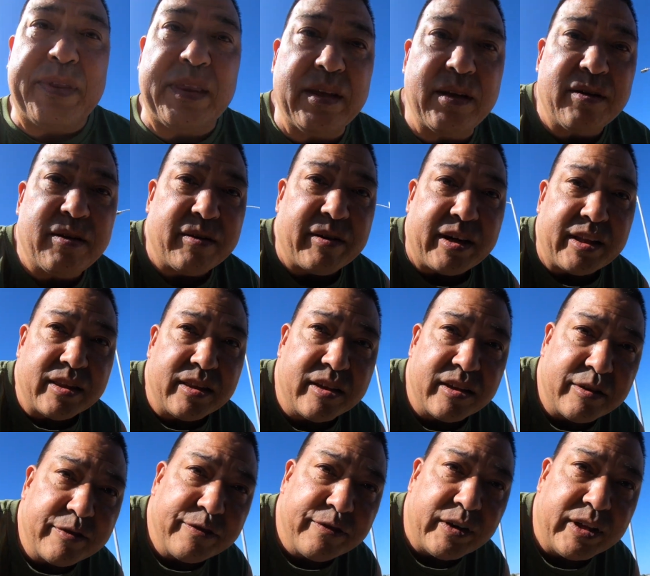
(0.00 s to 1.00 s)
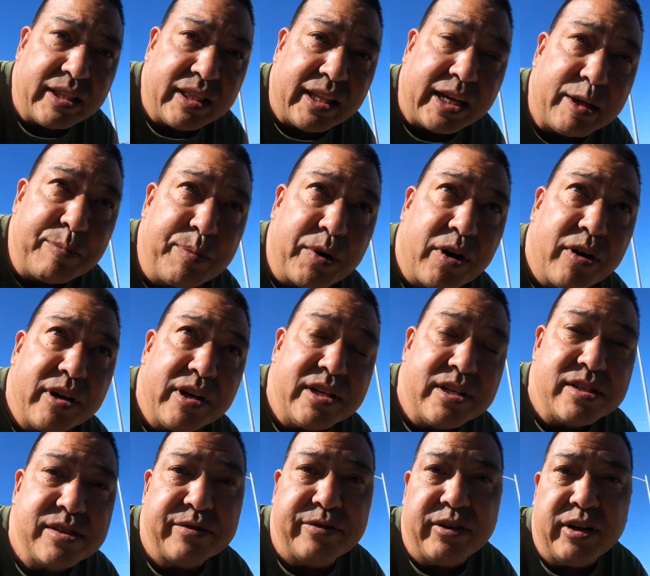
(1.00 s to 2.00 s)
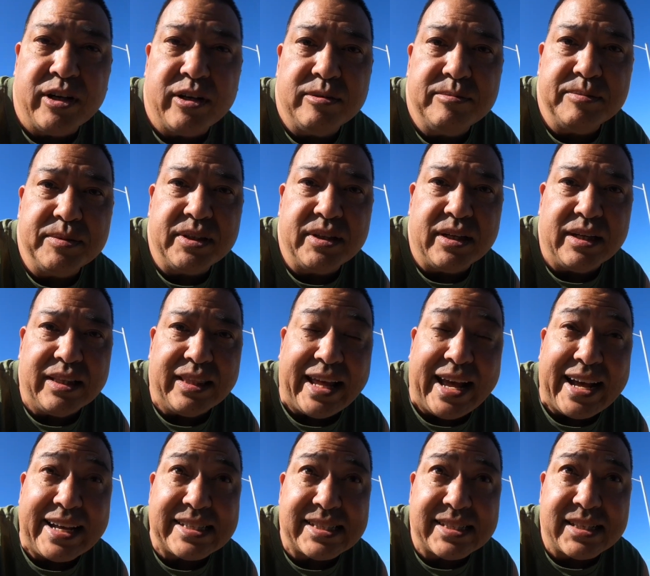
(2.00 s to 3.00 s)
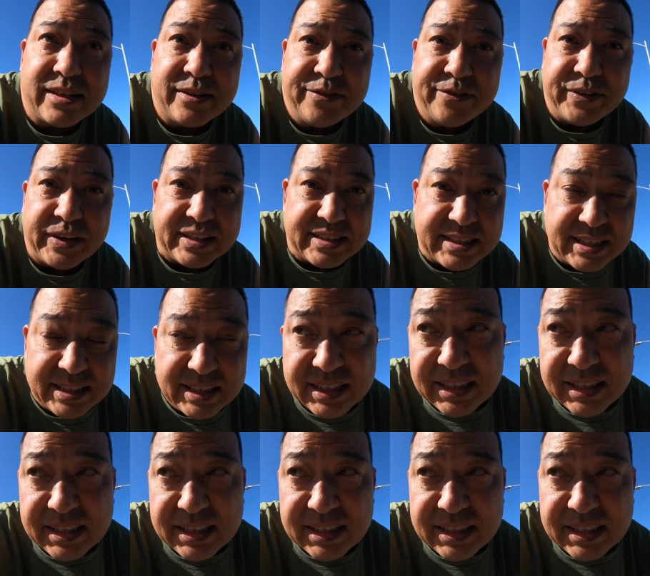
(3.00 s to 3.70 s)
Oh, and the front light bar is from Last Fit.